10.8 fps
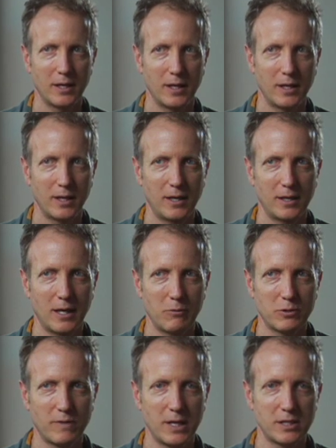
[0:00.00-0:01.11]
and I
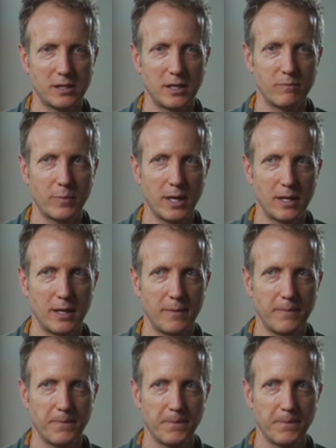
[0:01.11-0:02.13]
was fascinated by them.